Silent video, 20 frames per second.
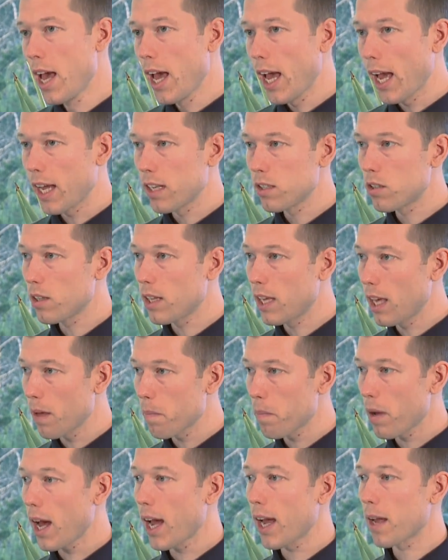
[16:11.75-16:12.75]
and to
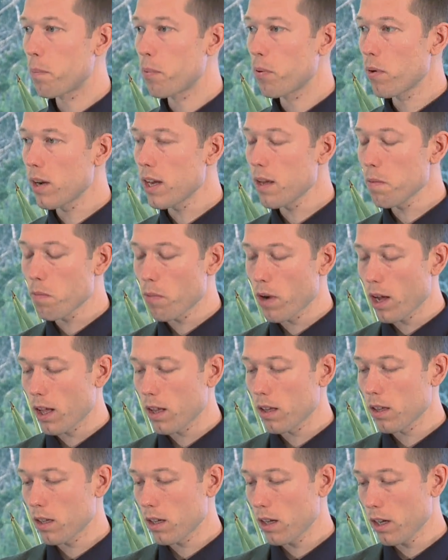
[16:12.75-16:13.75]
get by pretty
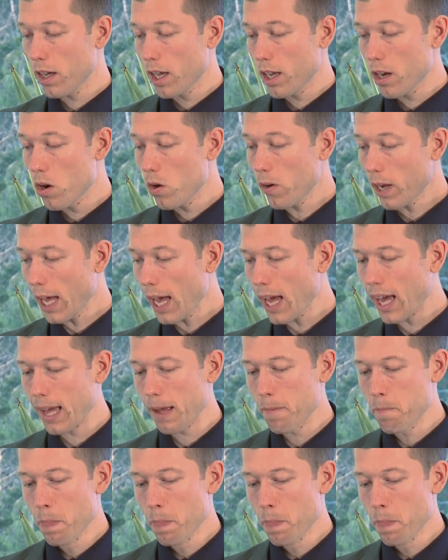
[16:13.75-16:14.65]
well and okay.